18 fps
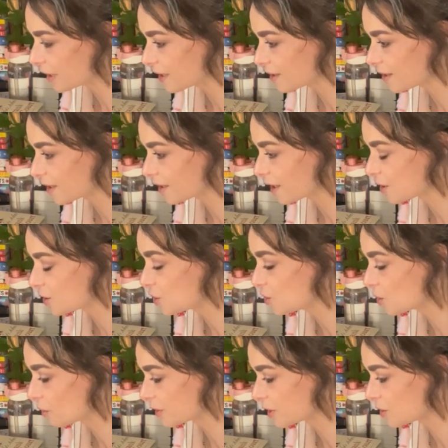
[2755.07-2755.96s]
anything that you
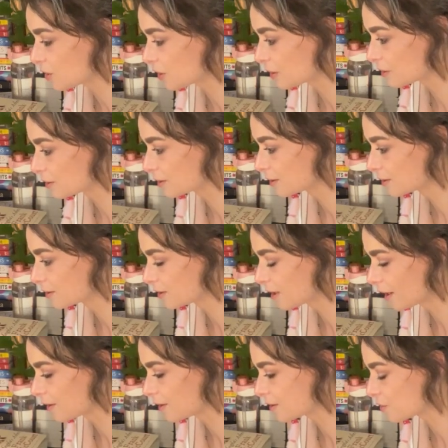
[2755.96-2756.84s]
don't want to do.
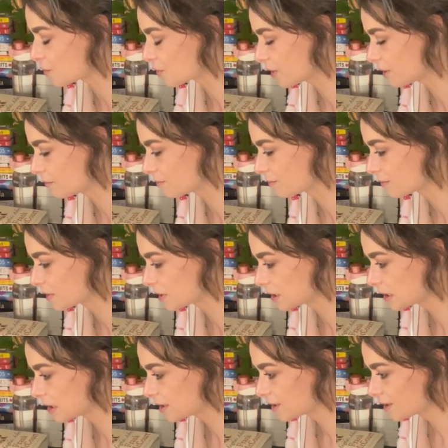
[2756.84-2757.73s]
Not in this stream.
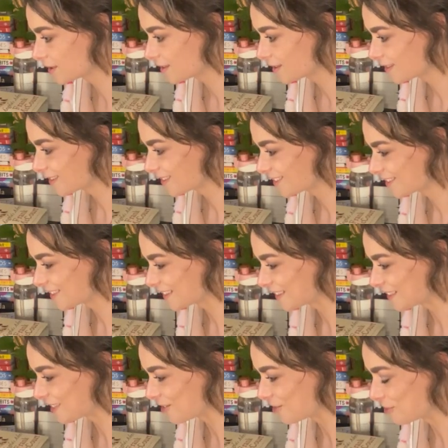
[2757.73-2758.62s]

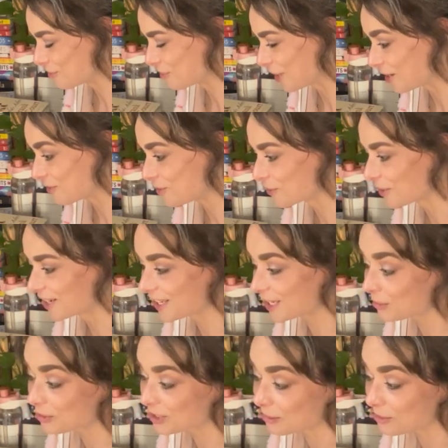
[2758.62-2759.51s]
But if you want to
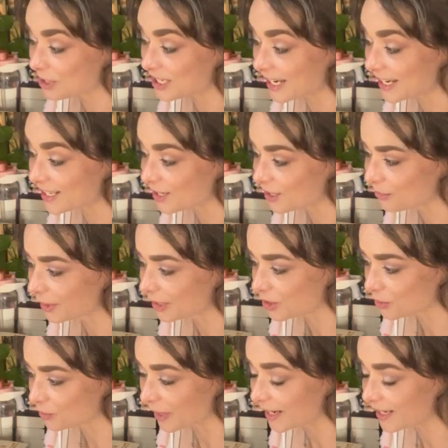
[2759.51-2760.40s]
keep us up to date on
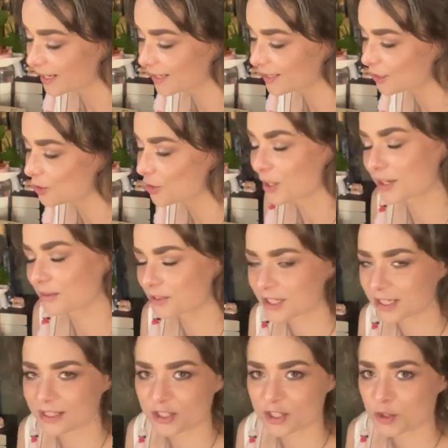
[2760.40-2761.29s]
what you're writing, you don't have
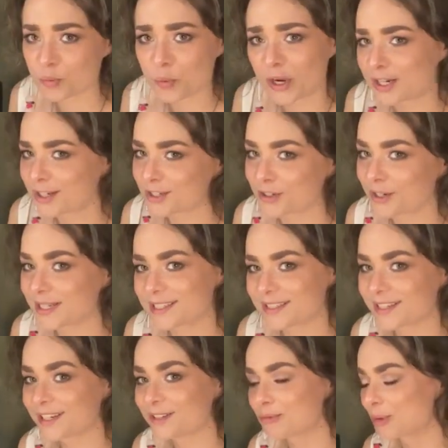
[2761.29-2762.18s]
to spoil it or
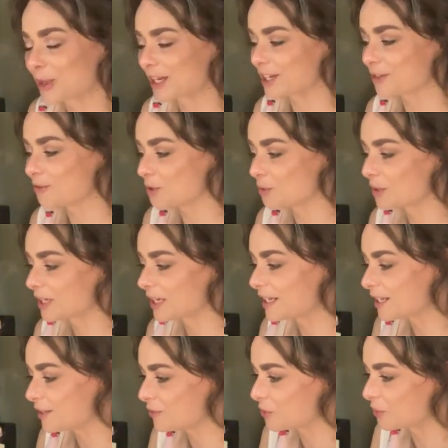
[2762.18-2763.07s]
anything. But if you
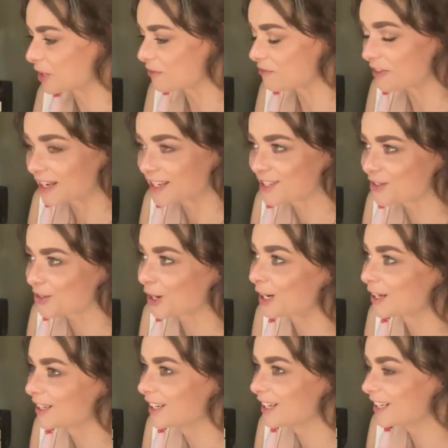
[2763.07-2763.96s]
wanna vent,
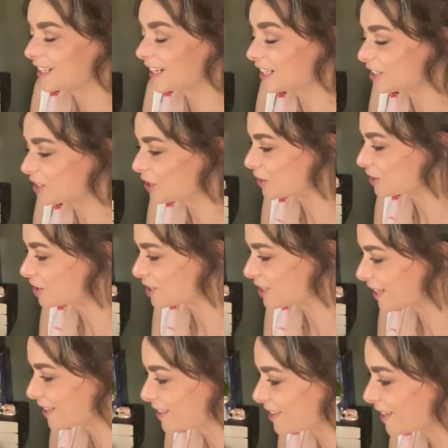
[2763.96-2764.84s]
or I don't know,
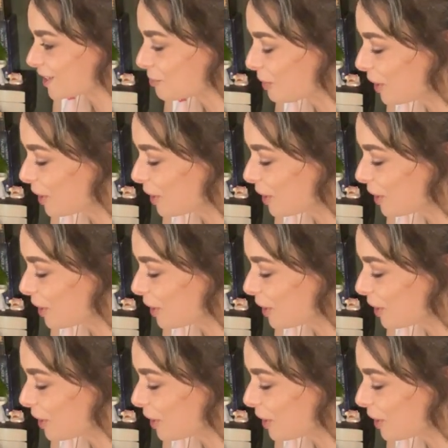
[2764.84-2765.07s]
just anything